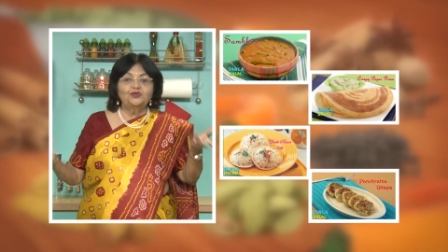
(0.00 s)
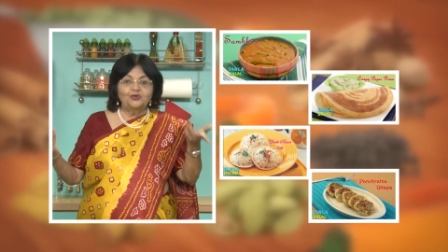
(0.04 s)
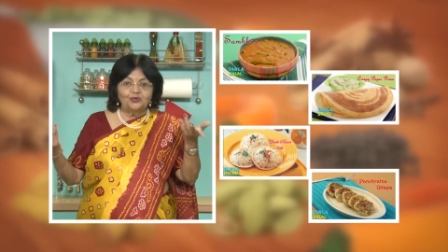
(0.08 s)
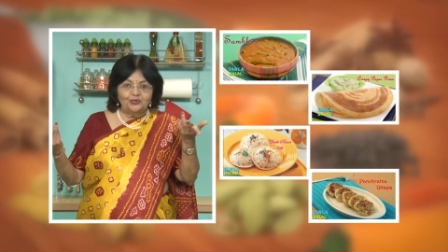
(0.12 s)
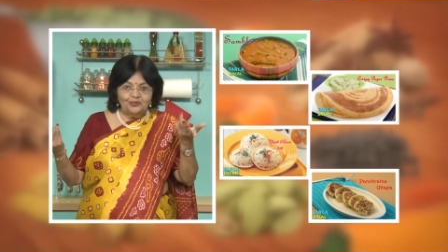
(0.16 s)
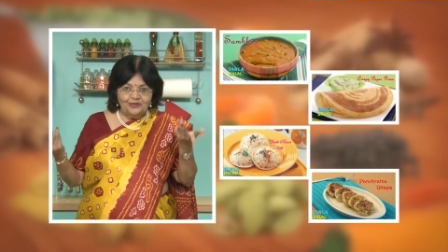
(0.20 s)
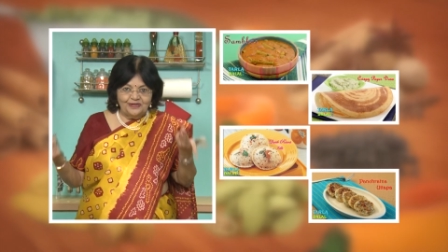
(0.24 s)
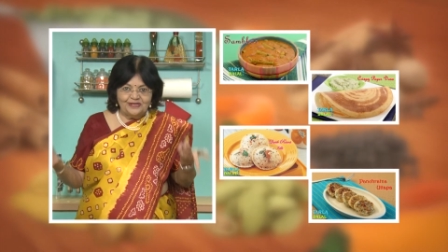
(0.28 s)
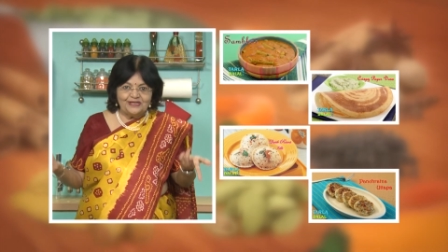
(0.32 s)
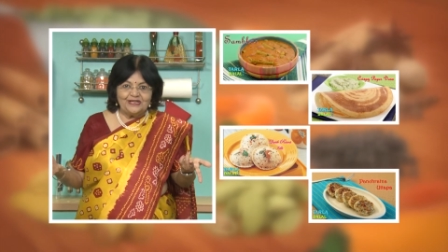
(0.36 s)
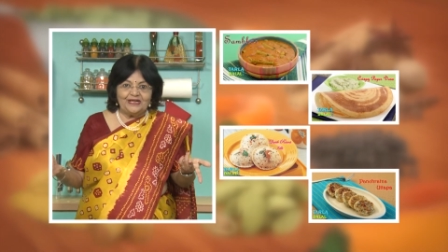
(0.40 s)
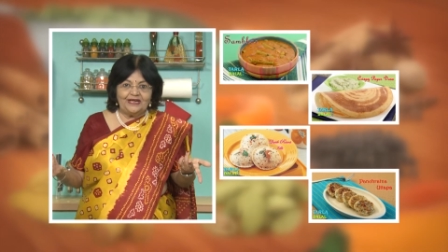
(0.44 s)

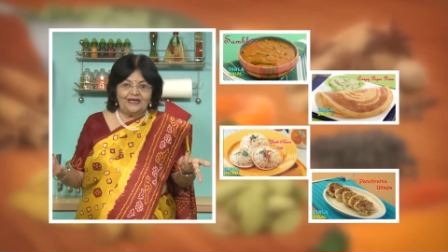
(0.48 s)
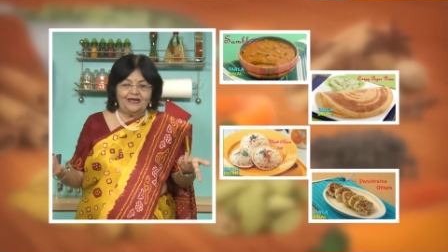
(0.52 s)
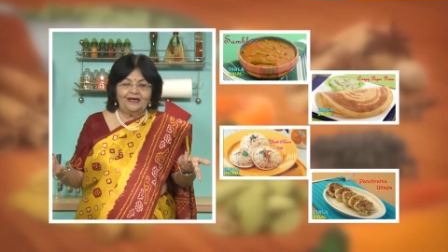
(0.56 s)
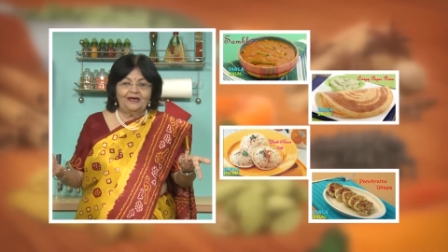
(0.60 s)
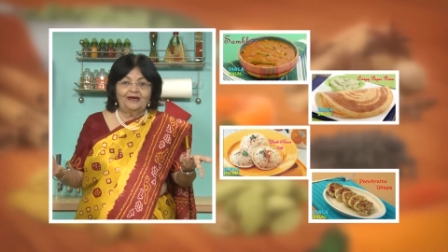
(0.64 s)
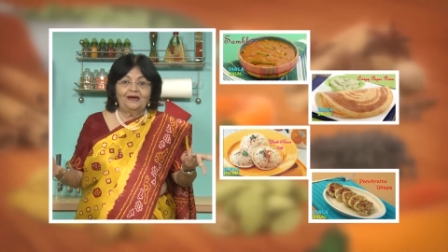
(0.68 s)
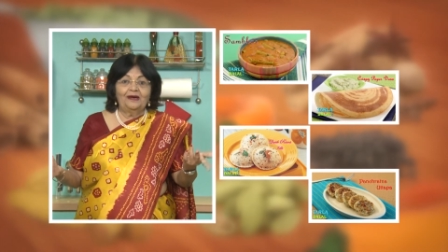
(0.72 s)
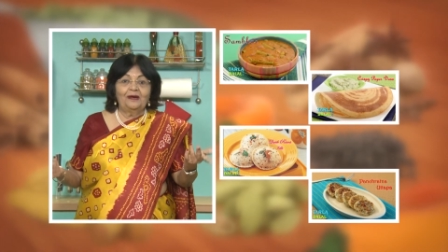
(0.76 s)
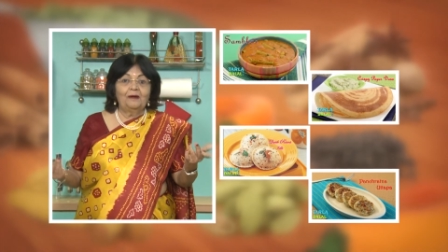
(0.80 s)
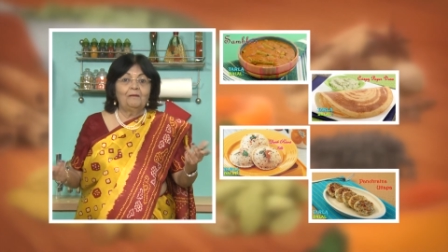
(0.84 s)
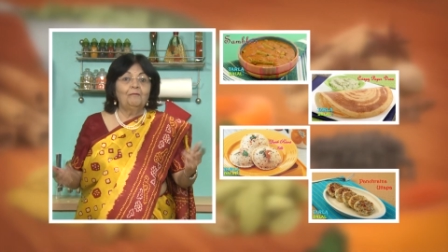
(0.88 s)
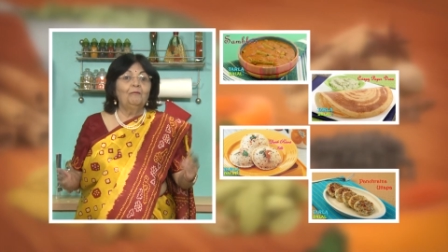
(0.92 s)
To
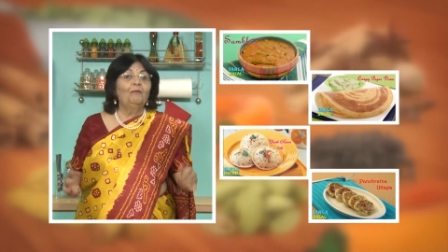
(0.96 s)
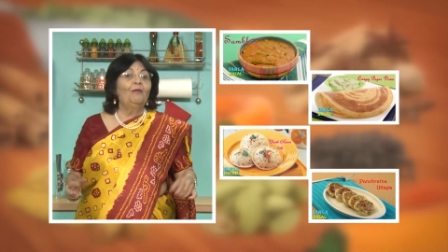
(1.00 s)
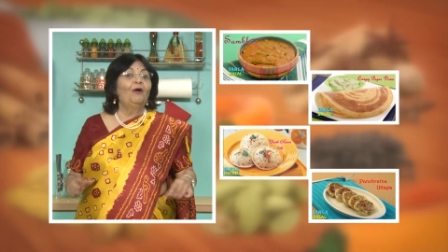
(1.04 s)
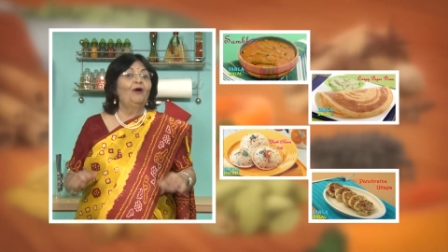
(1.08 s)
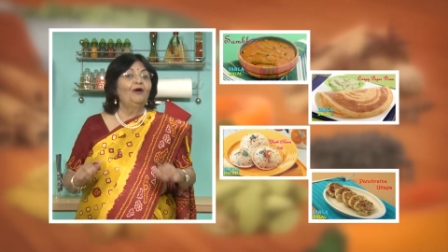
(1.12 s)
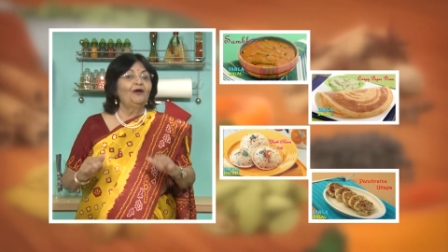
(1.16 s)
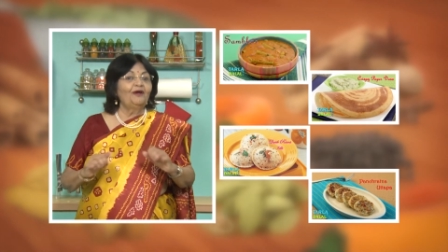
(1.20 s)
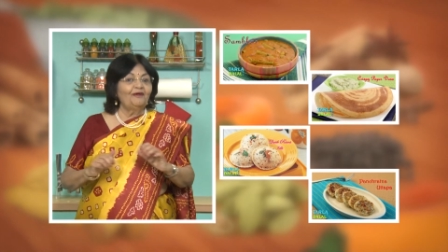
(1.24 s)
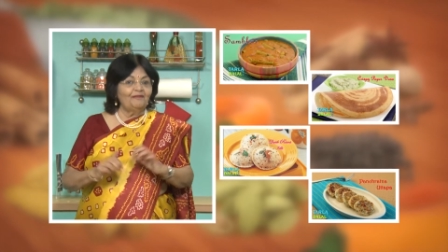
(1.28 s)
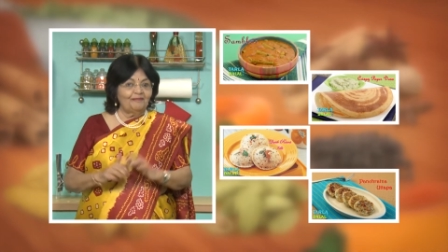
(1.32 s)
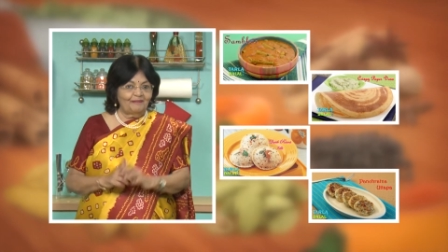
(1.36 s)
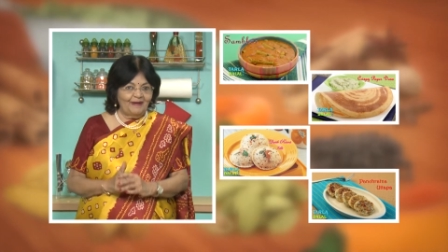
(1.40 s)
see
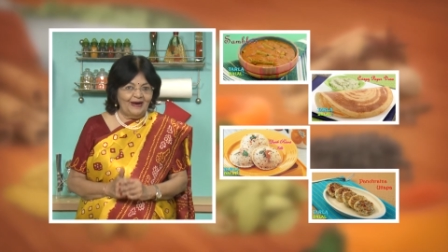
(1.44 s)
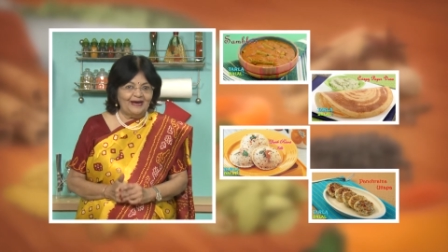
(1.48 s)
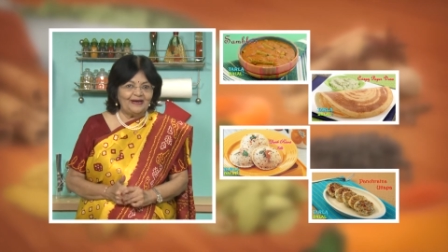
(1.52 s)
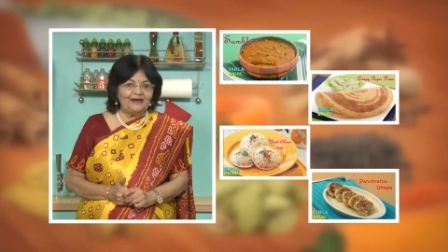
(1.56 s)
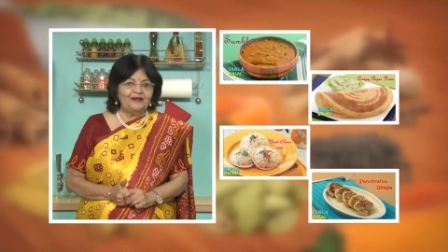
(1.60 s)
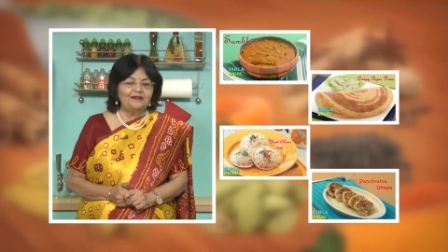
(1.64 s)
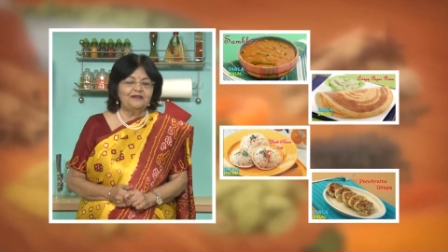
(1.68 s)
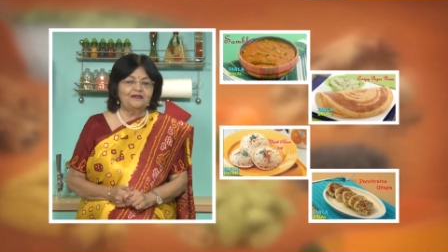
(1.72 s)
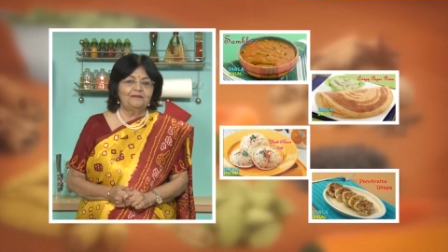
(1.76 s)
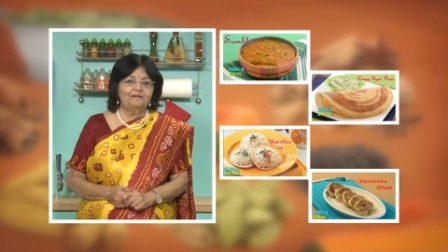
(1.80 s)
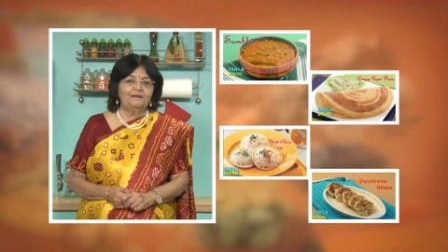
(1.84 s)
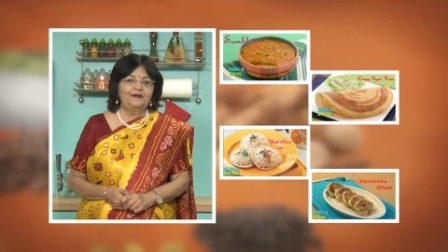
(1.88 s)
more of
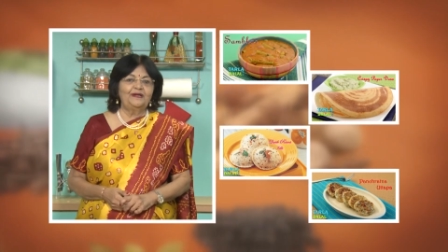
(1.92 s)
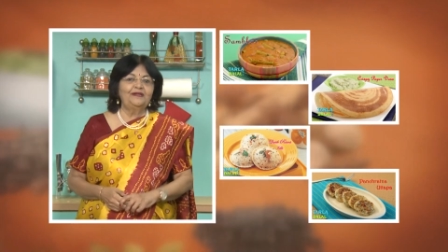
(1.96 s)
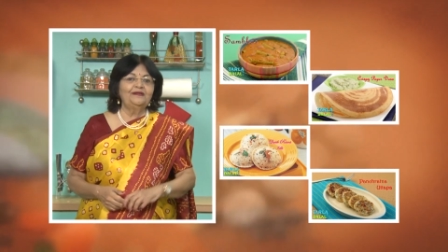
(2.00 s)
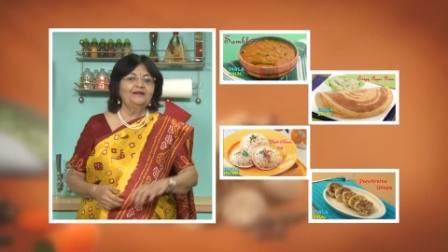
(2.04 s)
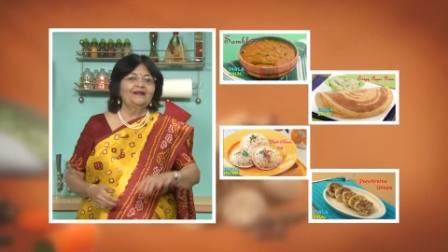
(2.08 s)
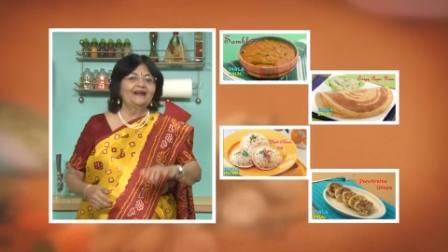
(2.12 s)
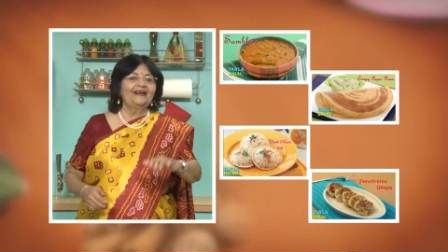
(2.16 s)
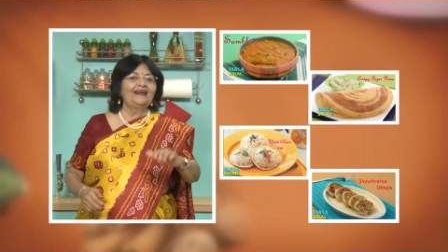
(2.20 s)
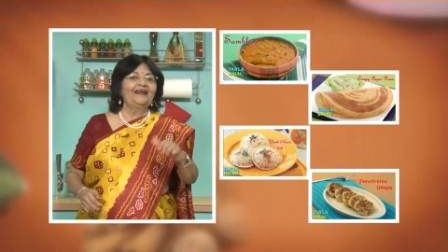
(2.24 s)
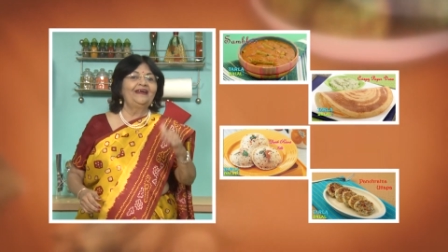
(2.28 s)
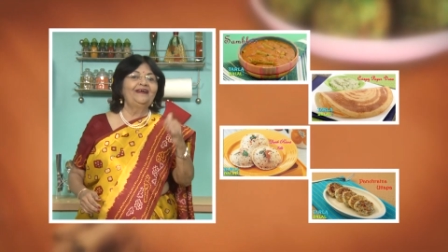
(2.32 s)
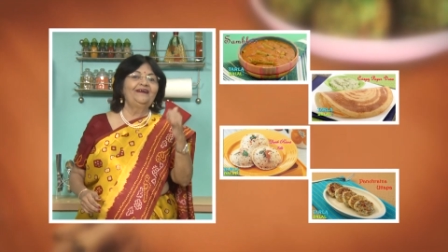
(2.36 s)
my recipes,
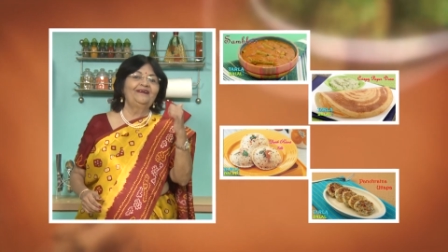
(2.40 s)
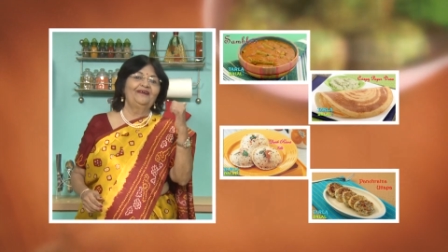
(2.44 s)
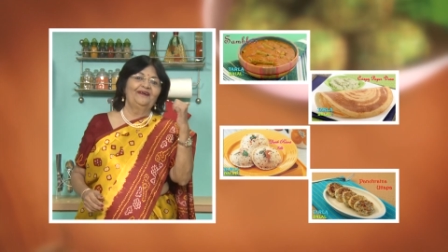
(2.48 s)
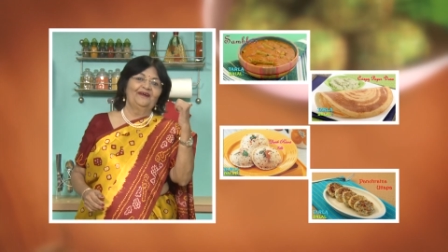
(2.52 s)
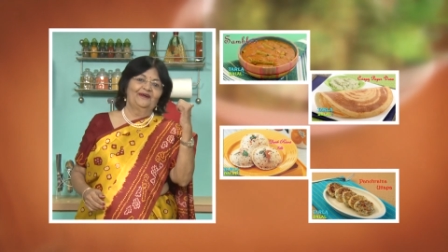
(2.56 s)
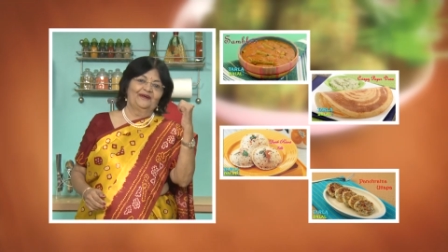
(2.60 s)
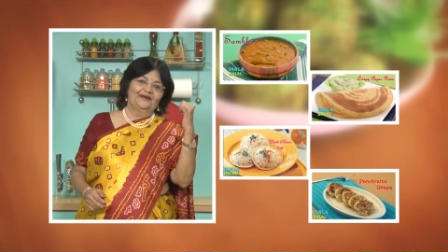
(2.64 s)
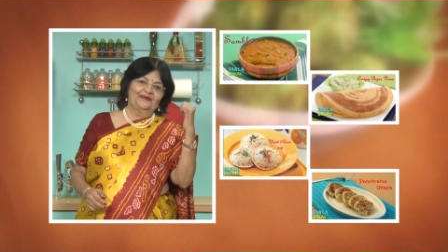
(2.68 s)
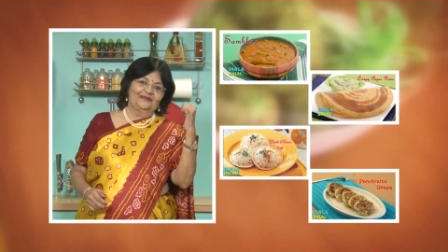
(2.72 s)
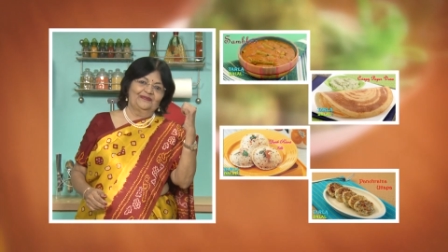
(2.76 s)
click here.